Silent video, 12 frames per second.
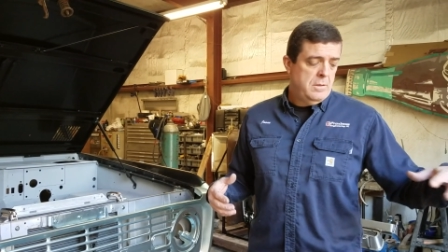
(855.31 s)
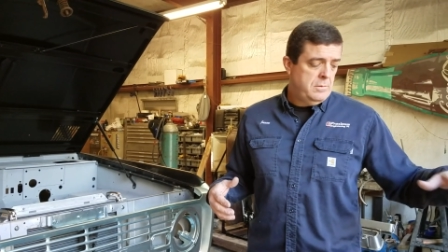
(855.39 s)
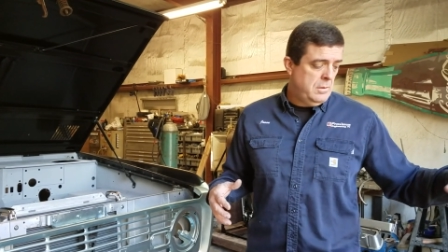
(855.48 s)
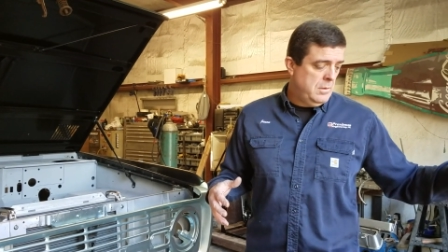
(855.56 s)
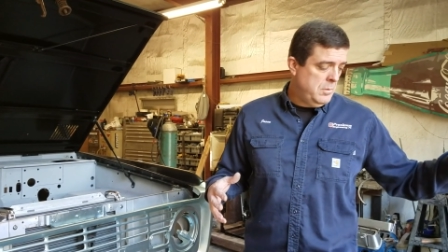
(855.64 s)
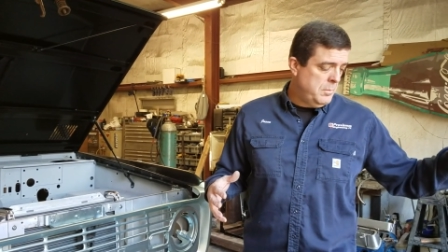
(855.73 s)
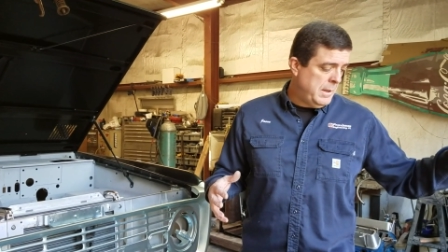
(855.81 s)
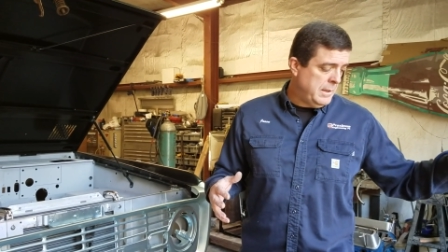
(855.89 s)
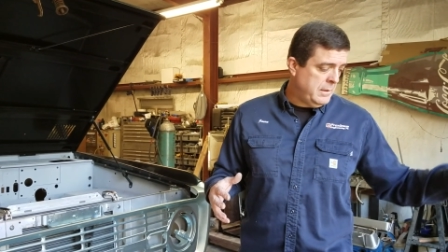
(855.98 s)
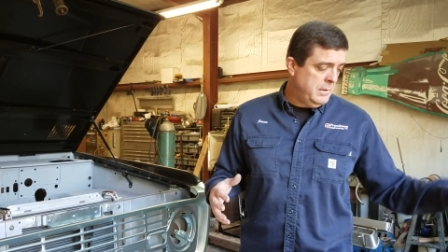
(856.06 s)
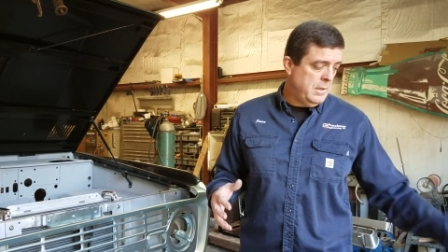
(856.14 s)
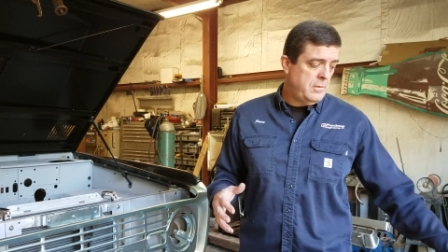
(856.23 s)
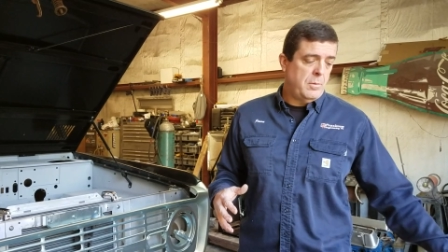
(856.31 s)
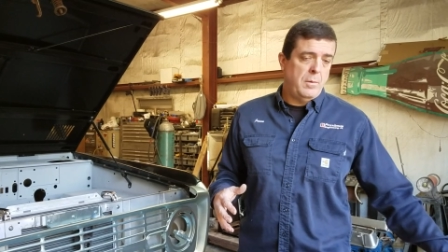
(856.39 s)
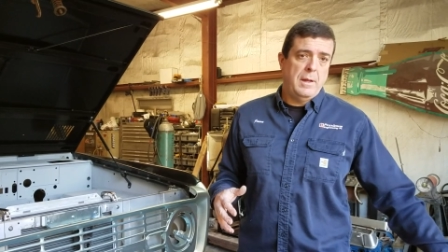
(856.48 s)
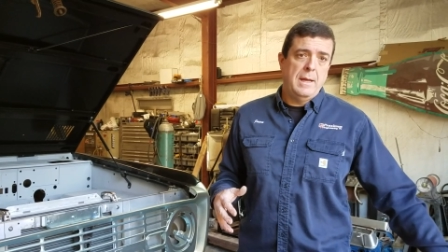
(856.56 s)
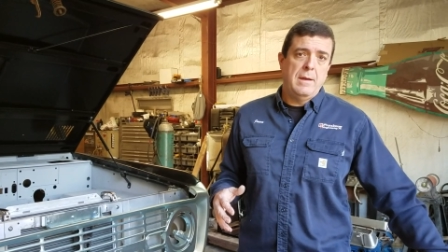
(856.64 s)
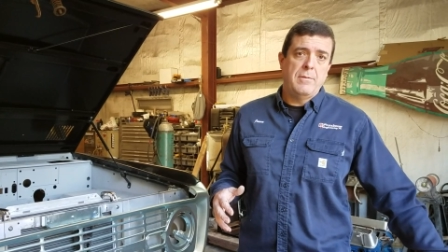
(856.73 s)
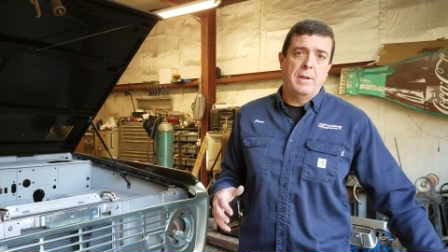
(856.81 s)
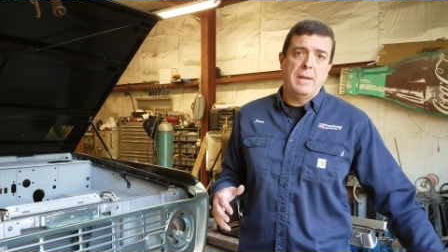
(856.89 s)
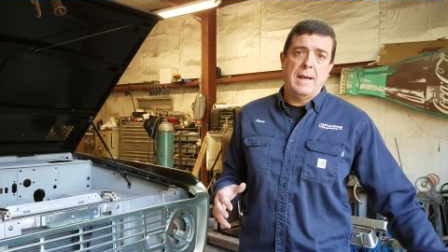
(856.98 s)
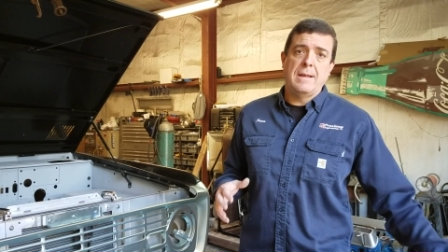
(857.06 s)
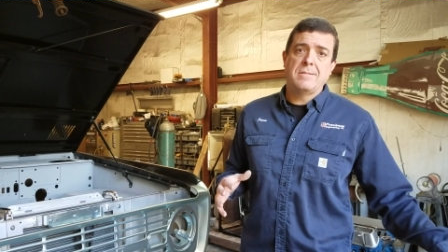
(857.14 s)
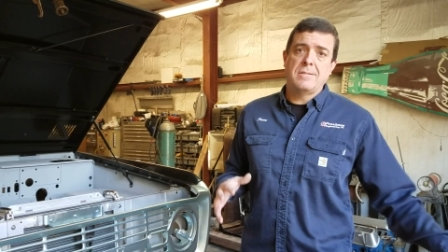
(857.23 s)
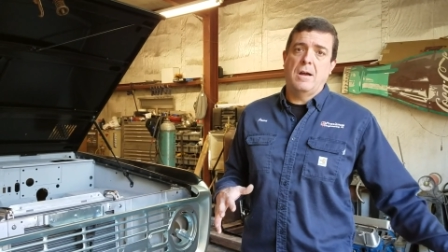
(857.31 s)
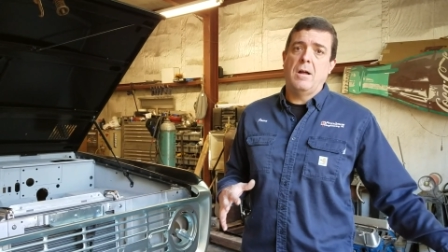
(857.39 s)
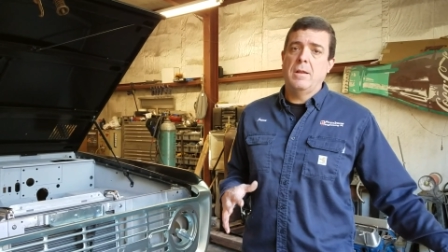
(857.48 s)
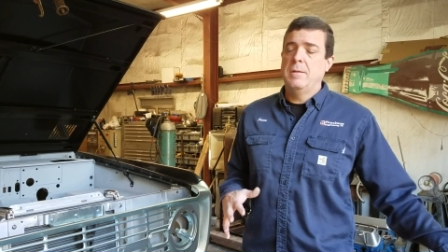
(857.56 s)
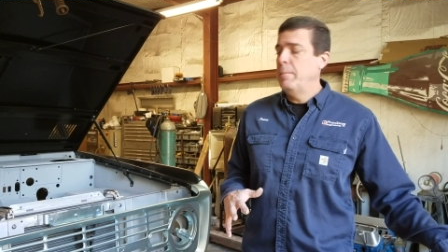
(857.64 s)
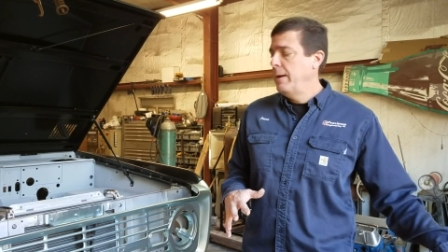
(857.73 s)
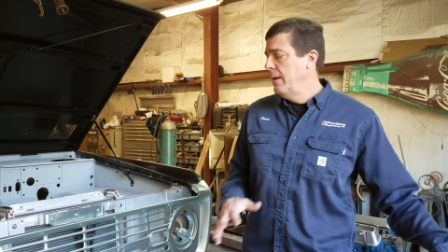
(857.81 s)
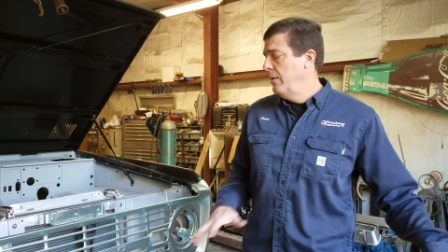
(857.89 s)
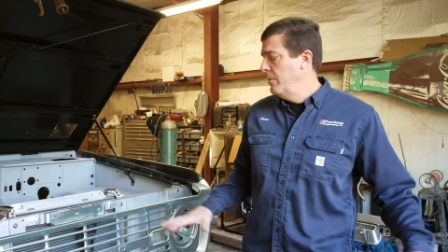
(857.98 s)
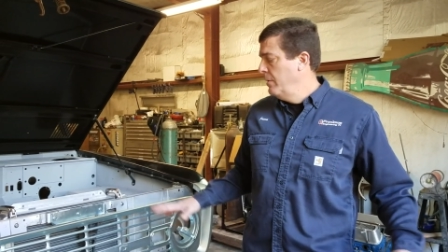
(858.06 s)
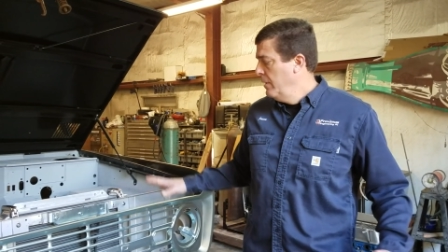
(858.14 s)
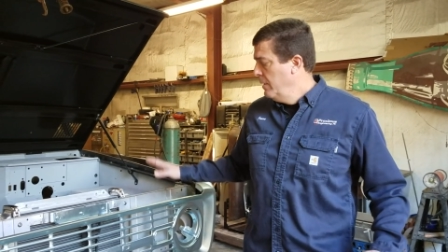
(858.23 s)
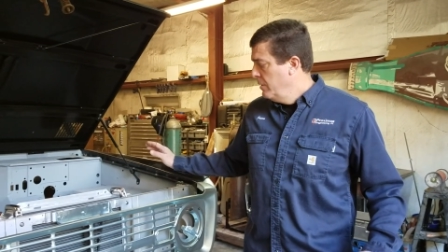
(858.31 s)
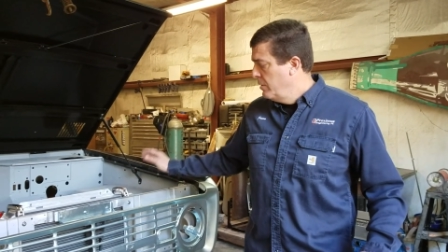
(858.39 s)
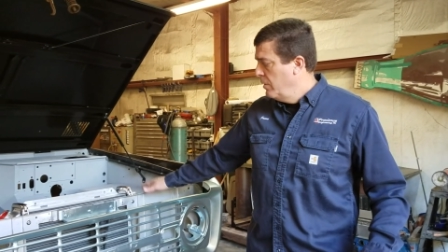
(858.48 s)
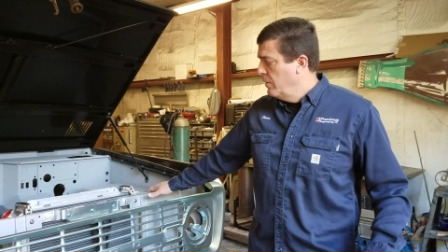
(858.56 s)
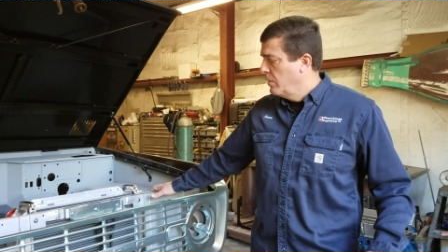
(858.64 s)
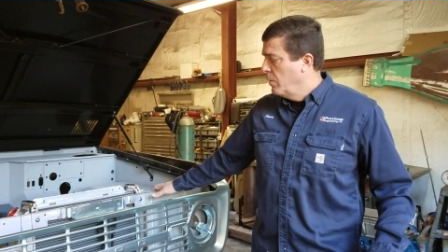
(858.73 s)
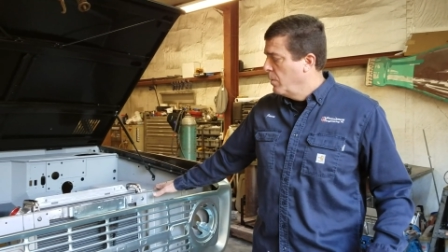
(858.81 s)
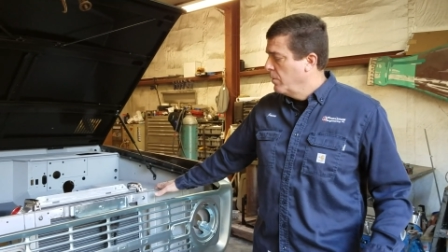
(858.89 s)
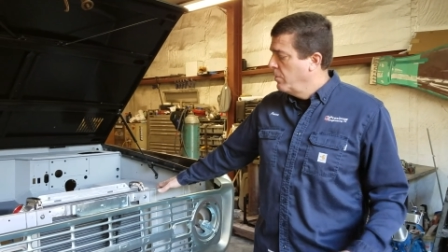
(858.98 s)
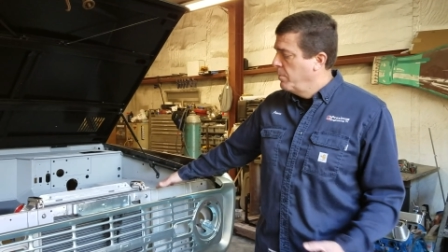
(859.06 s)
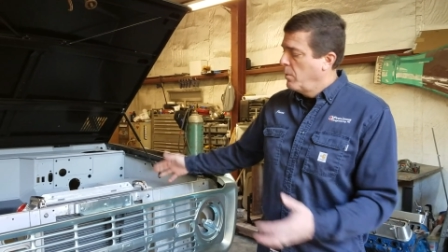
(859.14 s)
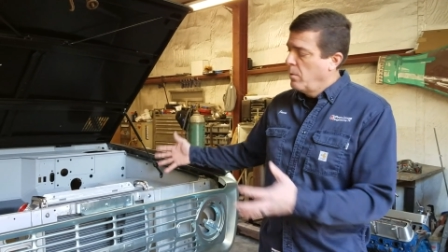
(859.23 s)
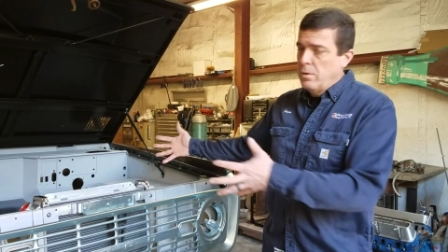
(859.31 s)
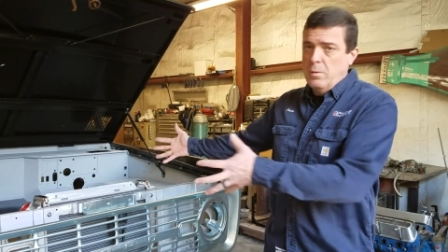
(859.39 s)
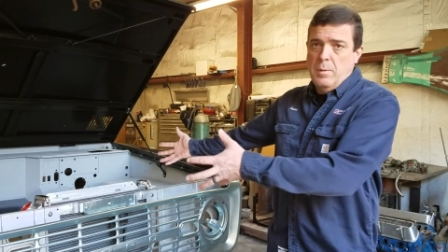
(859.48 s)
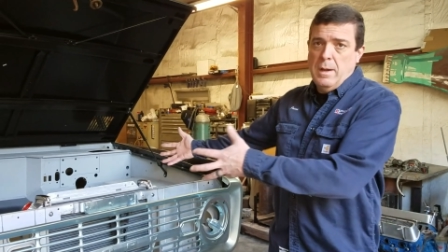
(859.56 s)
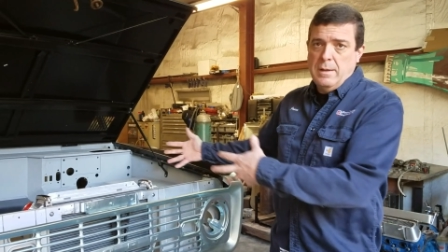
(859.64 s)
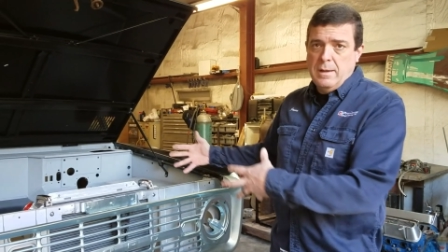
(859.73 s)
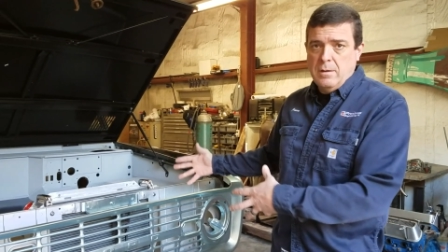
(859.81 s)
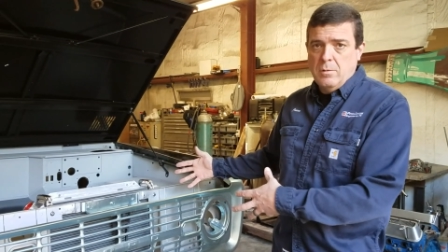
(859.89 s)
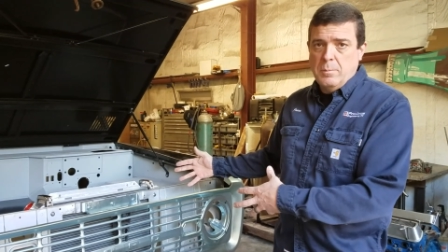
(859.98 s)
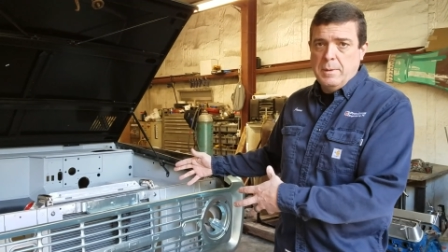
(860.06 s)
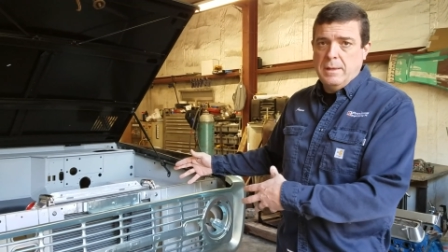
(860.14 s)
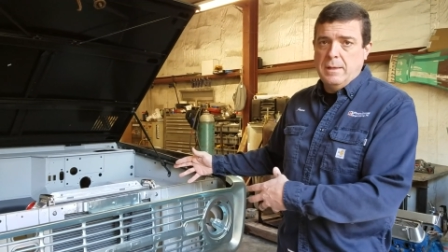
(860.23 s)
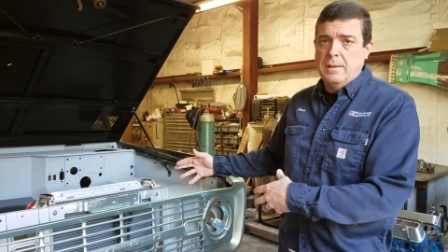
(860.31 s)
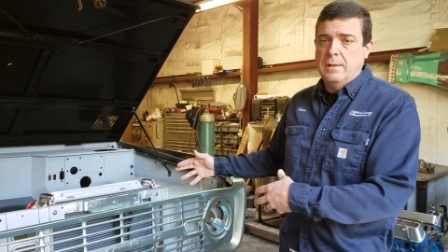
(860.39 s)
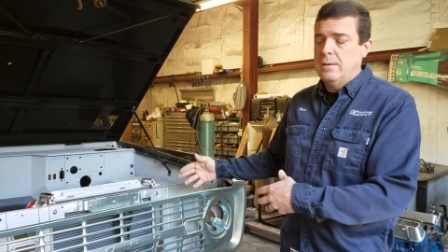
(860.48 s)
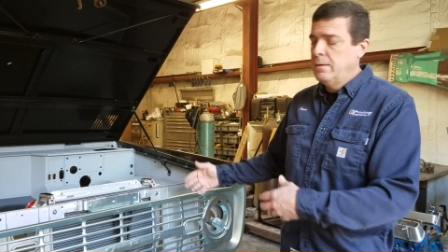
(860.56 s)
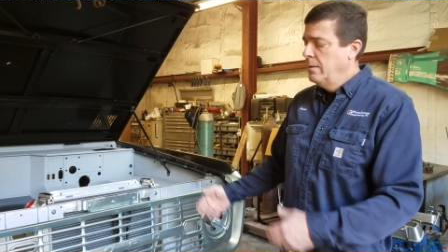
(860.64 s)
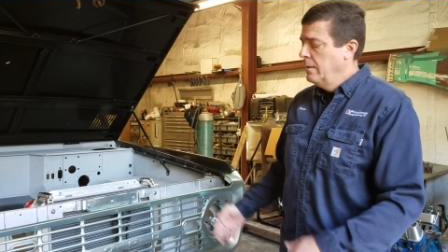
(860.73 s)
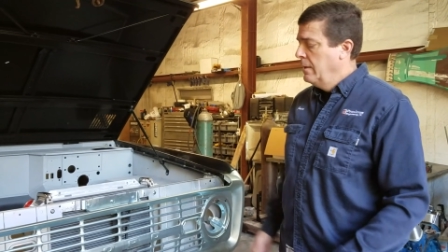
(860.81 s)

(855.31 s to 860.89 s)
so my condenser will have a nice solid mount to the core support, radiator will be in,